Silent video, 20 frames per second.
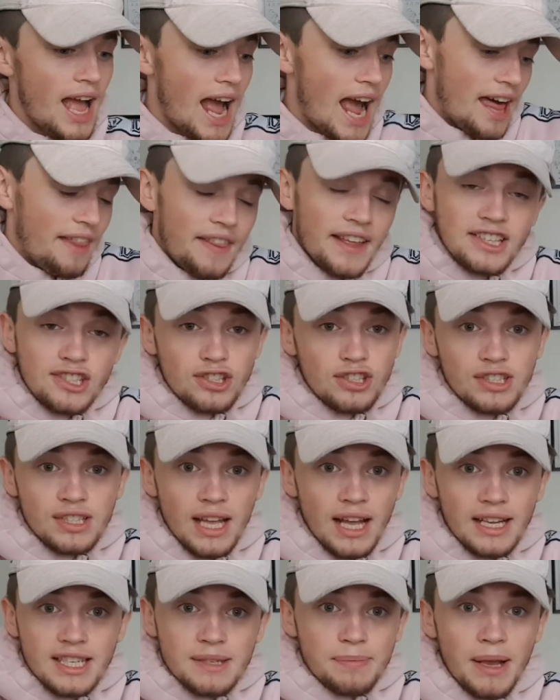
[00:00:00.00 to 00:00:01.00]
And they just
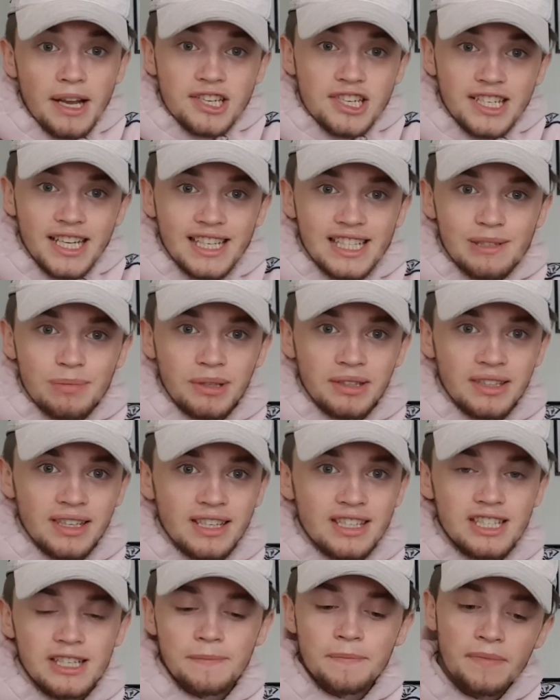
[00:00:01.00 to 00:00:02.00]
smashed it, to be
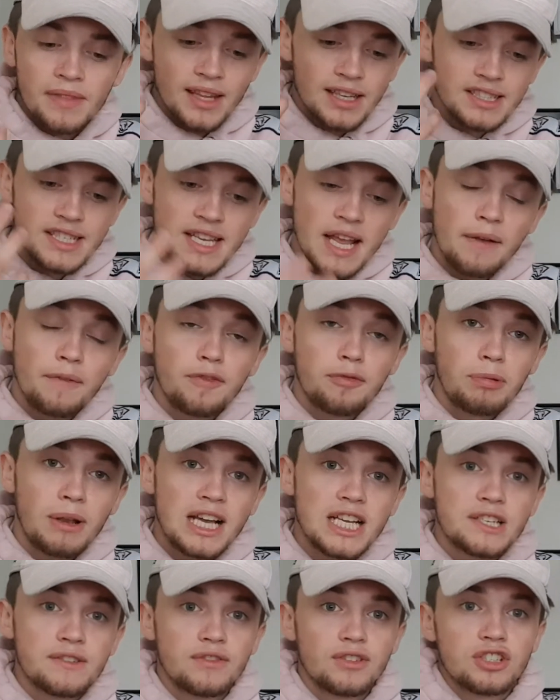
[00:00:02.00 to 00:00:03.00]
honest. 10th
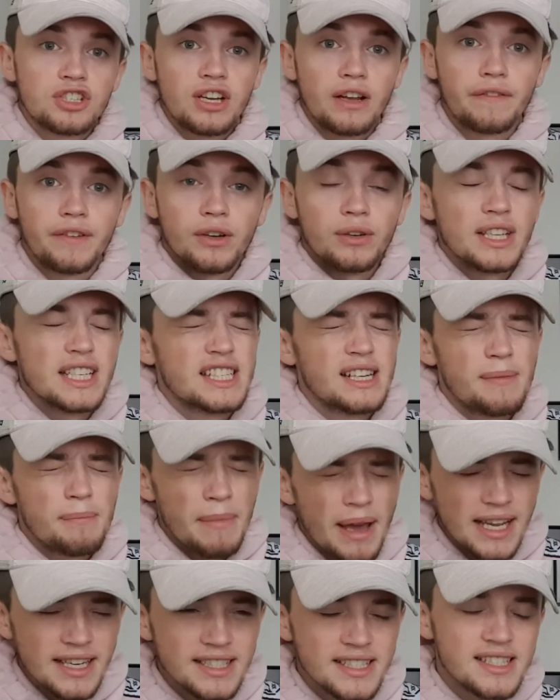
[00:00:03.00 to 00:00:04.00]
place for Sheffield is an
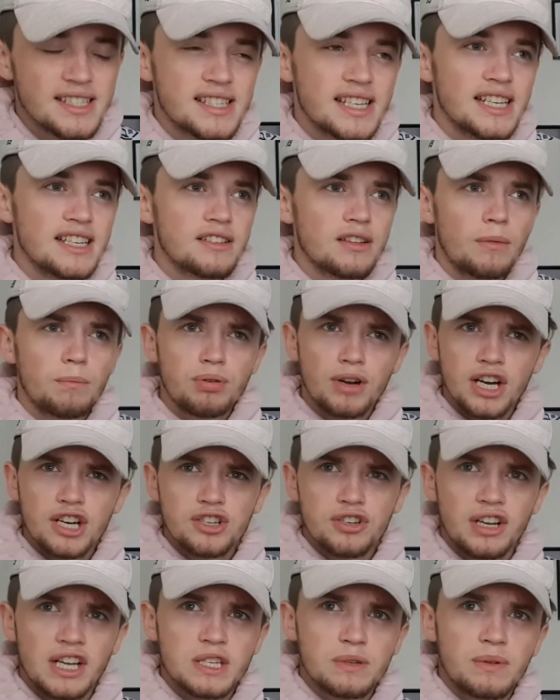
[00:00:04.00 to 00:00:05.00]
amazing season. I'm pretty
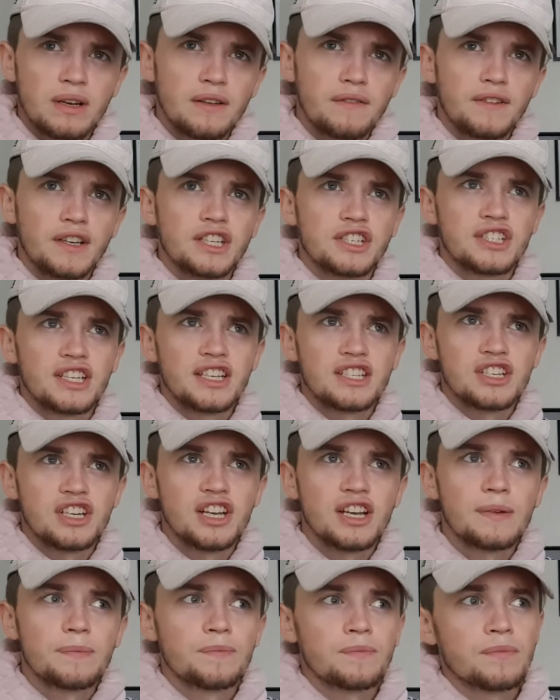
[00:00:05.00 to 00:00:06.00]
sure that's where they finished this
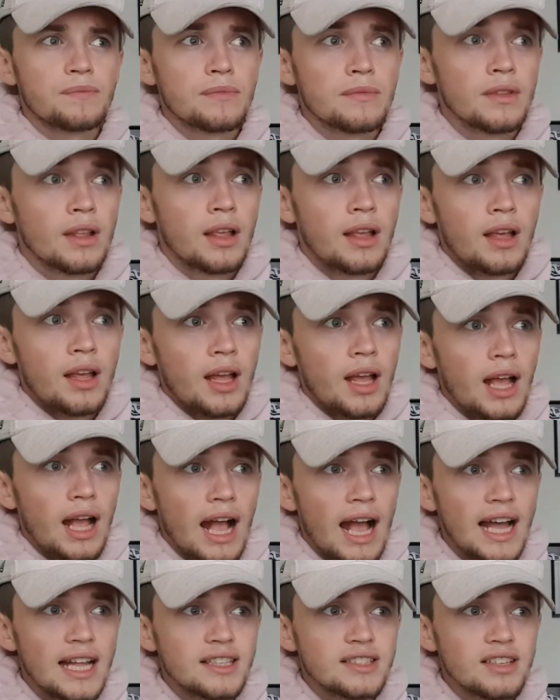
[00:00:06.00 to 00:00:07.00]
year.
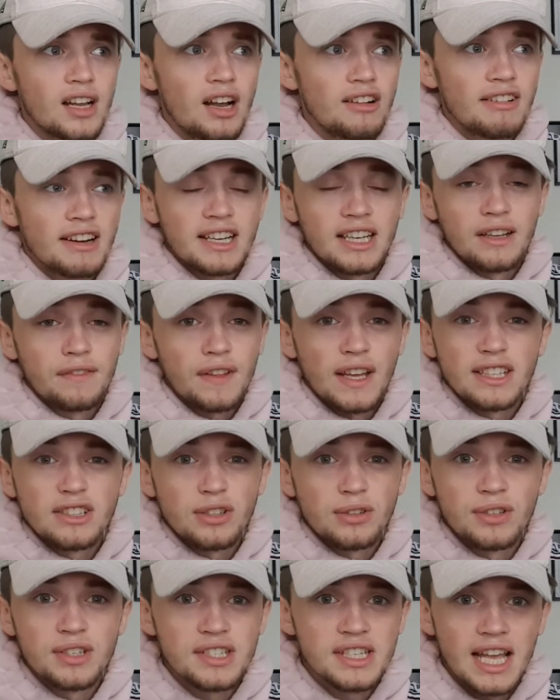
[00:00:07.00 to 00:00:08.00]
And I reckon if they
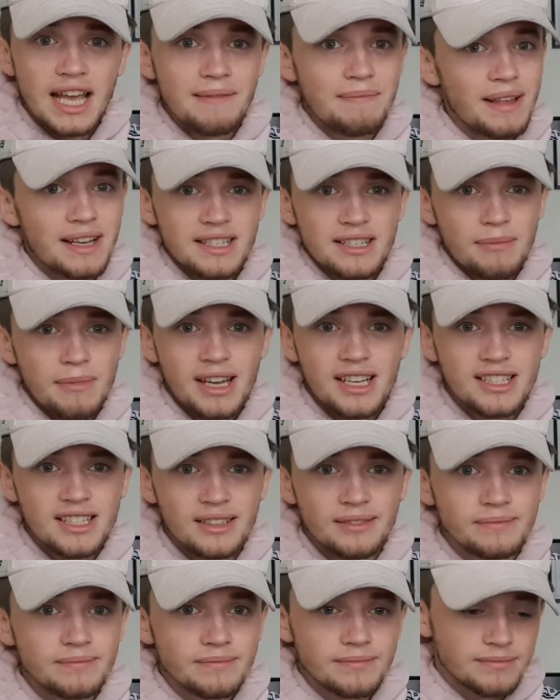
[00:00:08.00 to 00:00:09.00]
do the same, that's amazing.